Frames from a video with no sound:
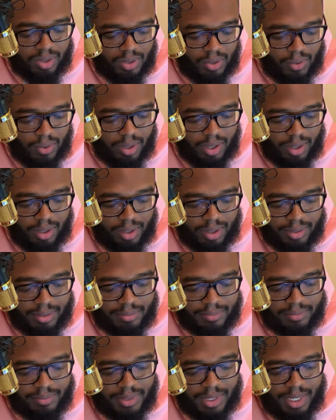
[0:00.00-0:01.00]
going on.
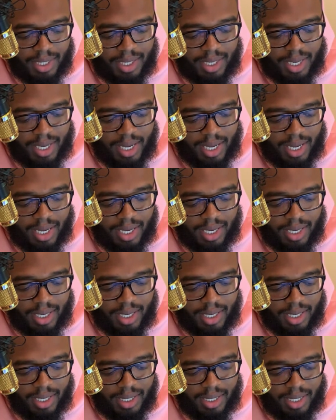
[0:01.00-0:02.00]

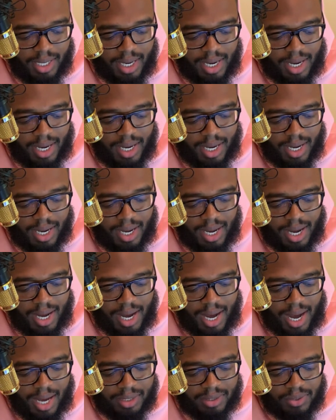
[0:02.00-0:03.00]
And
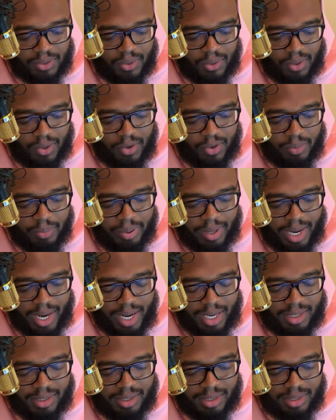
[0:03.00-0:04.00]
I scrolled
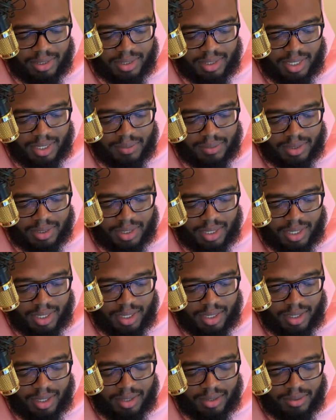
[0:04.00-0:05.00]
past this and I was
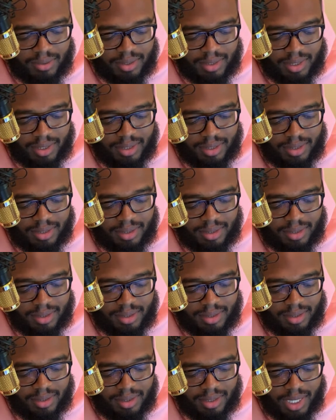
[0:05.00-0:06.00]
like, are you serious?
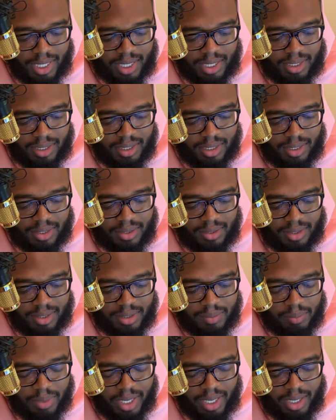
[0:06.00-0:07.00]
Like it
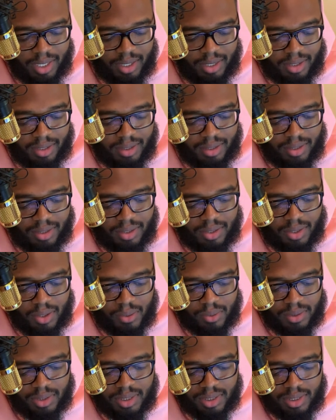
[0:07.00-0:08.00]
literally made
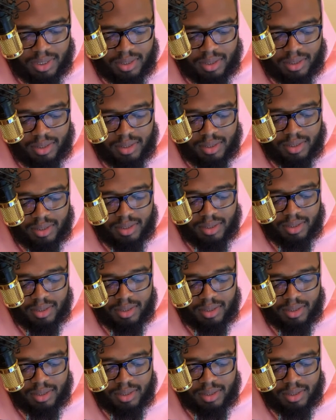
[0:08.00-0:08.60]
no sense